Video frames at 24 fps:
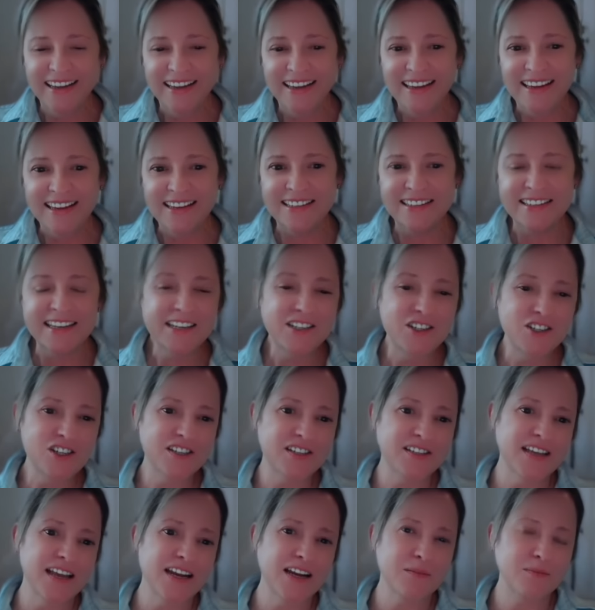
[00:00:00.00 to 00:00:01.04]
He said she
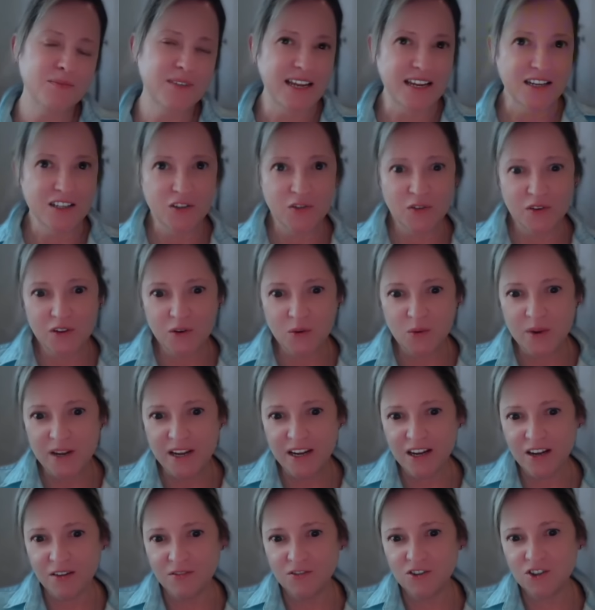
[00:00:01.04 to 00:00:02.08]
set up dates for the
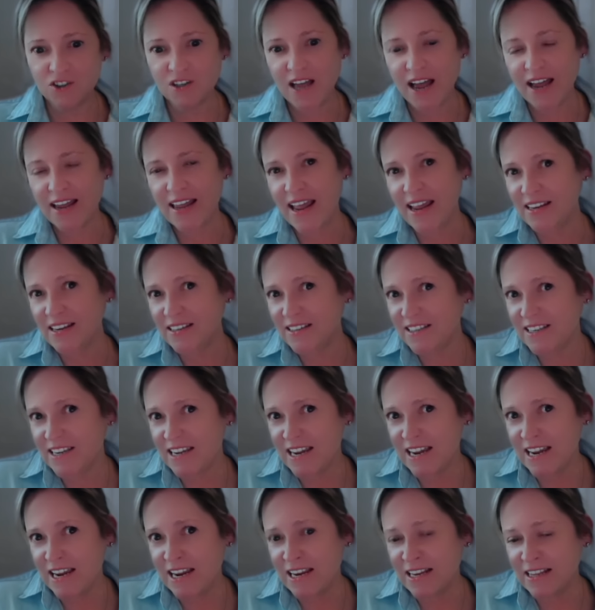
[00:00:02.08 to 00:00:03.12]
week of July
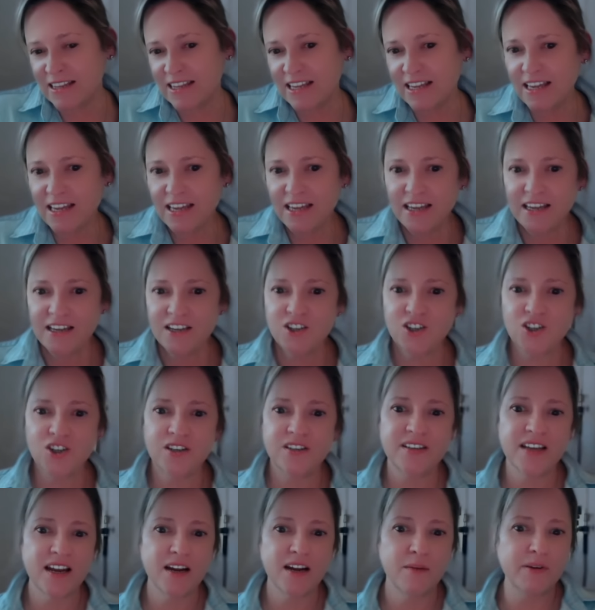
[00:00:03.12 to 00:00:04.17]
18th. She
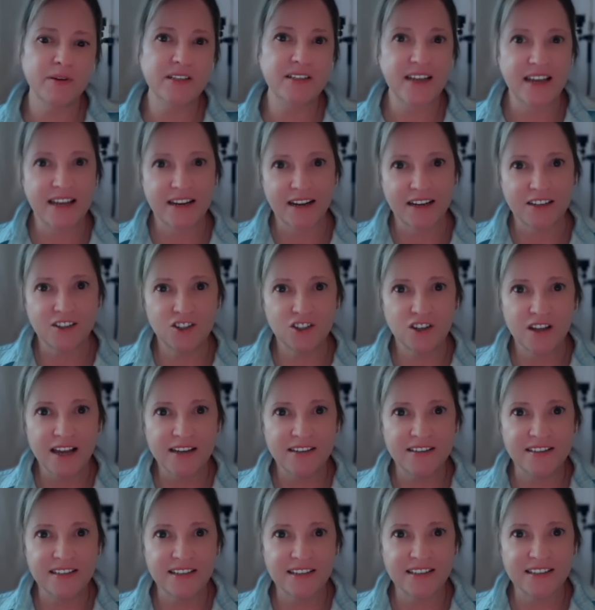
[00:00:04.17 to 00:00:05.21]
set up a date on July
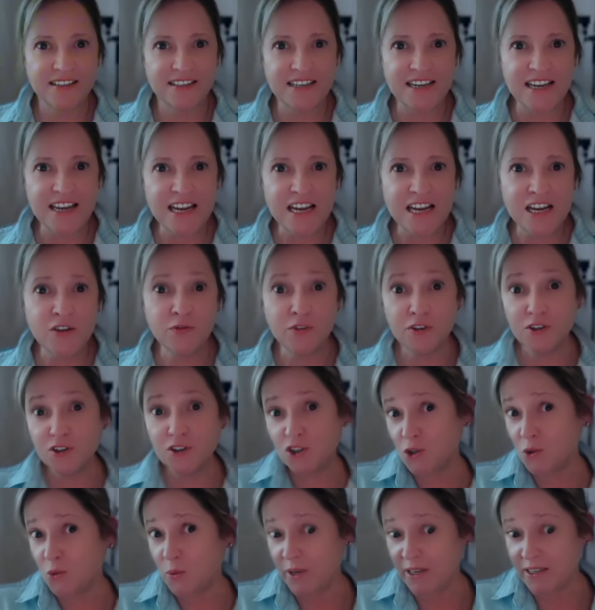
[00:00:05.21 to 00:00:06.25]
16th for
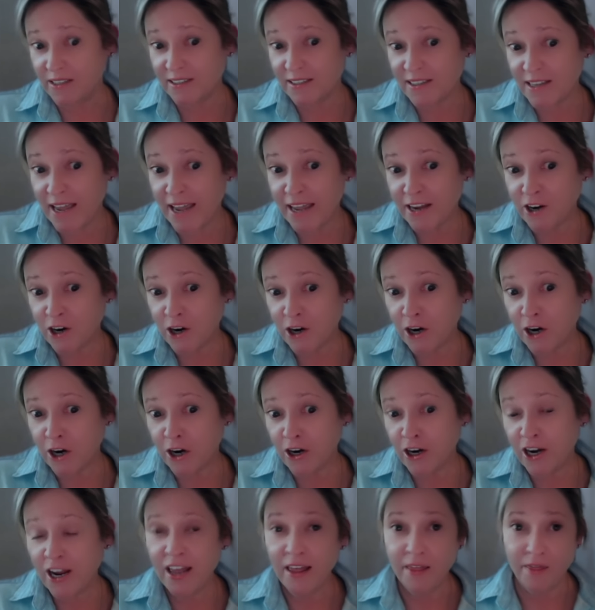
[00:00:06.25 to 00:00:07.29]
2 weeks
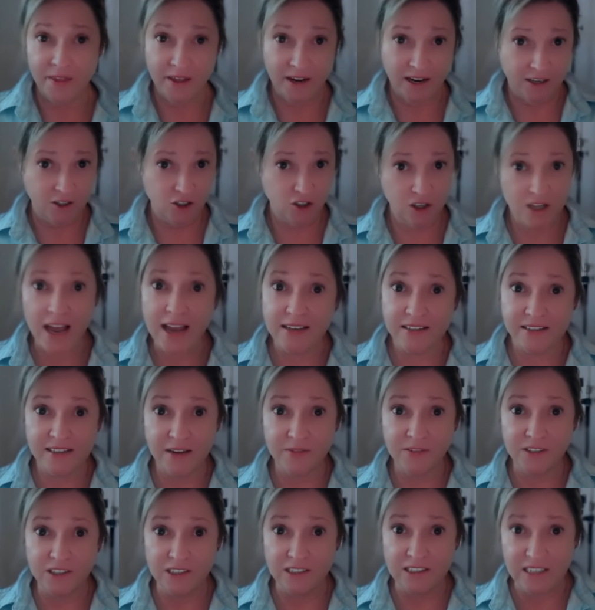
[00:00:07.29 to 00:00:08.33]
later. Then on July
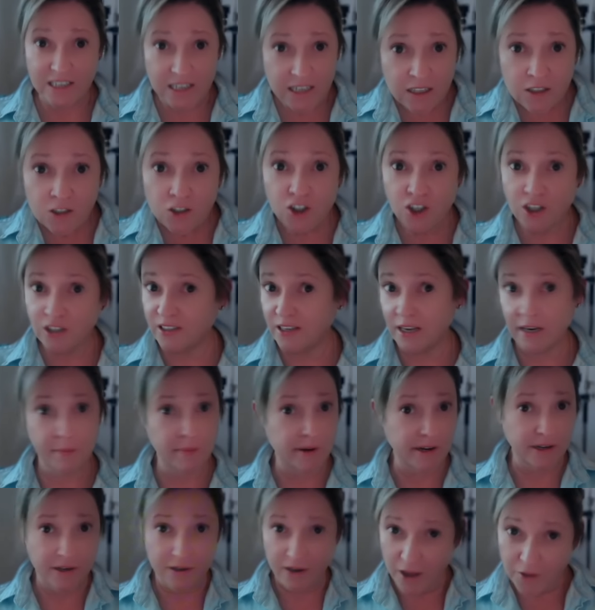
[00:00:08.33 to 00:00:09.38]
17th, she set up
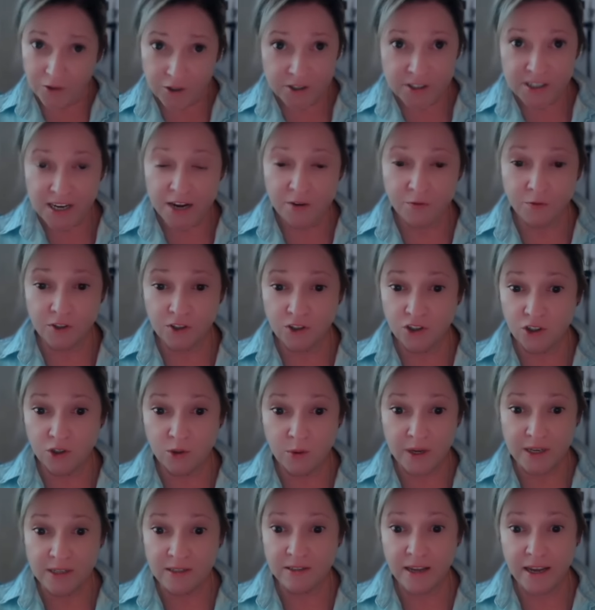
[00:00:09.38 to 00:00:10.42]
another date for 2
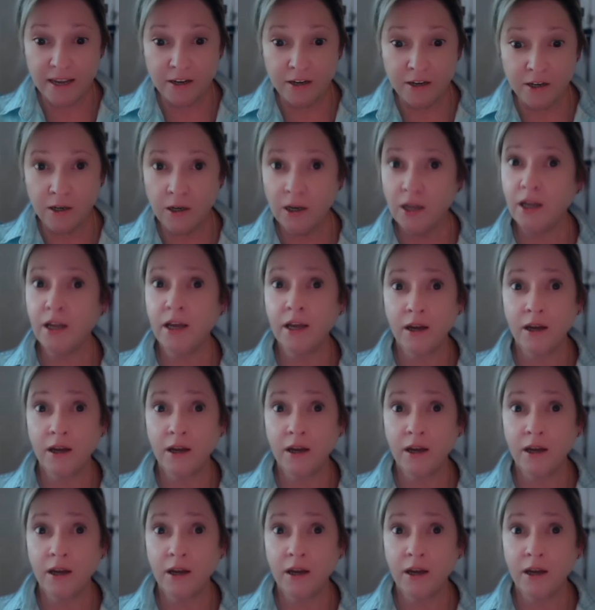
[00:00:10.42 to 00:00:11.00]
weeks later.